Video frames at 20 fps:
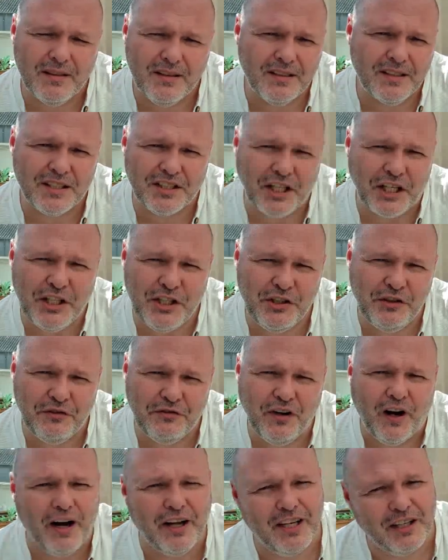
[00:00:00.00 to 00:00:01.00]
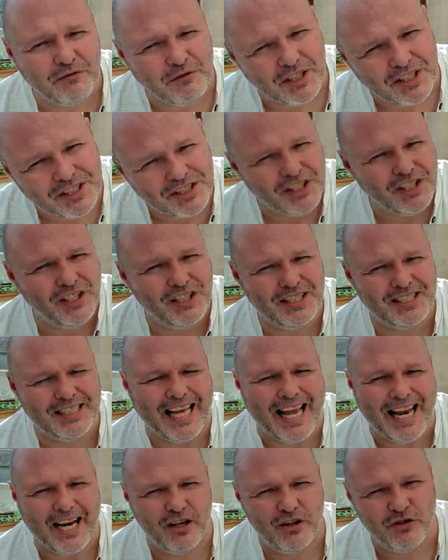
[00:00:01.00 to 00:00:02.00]
stage you find and research
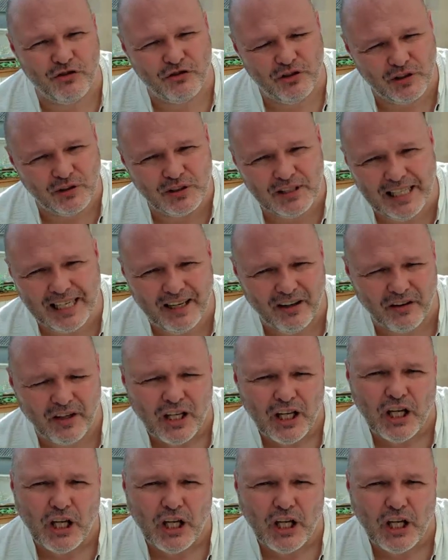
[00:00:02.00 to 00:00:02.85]
that and drill down,